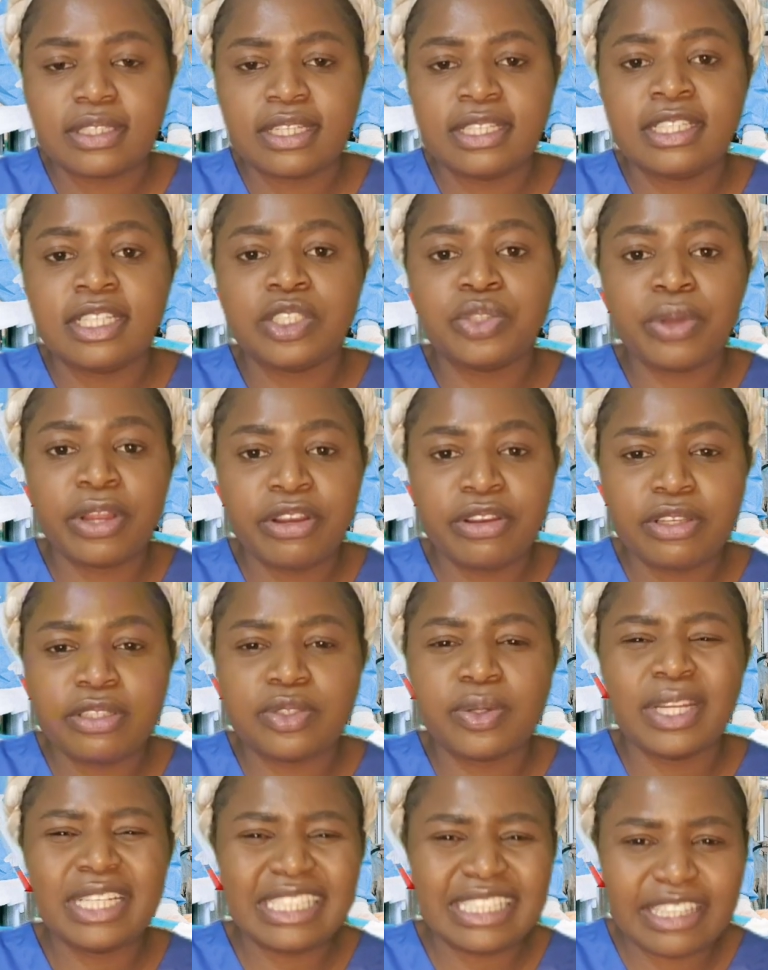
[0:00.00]
It's a
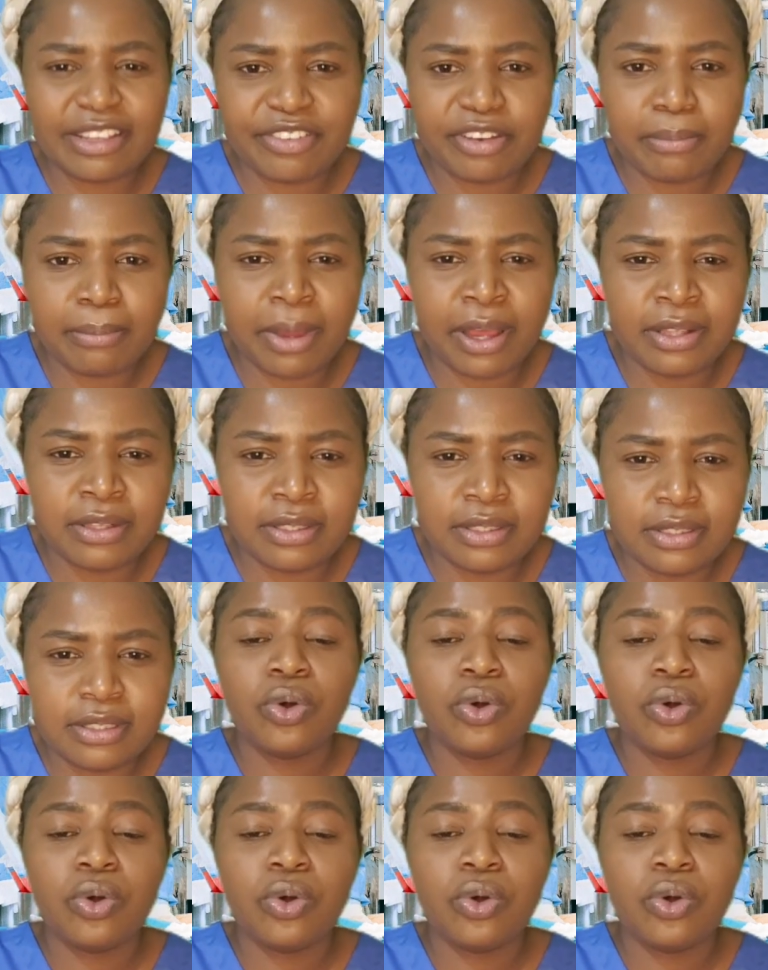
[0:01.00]
27 months